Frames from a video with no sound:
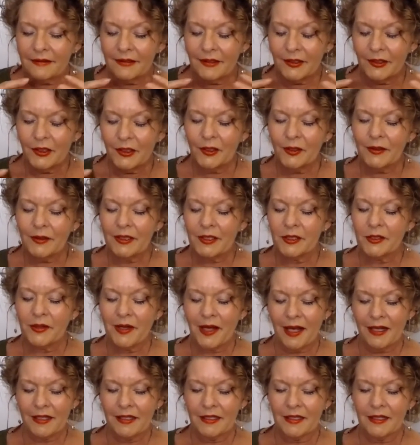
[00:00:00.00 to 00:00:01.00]
you're
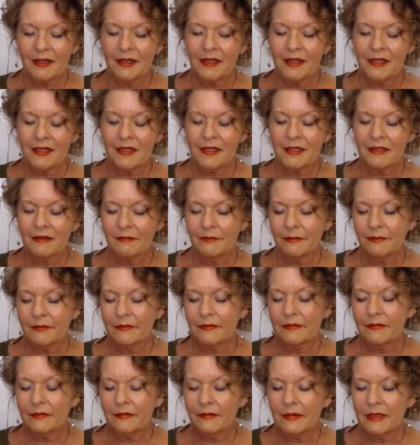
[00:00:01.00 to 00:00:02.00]
attracting this
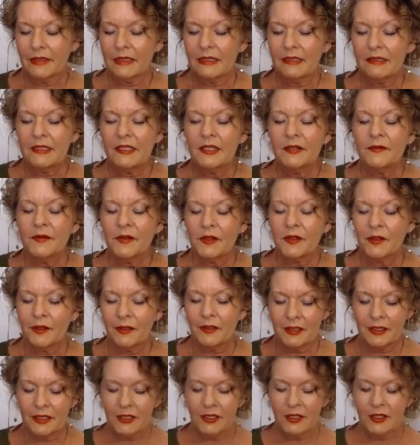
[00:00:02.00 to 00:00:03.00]
difficulty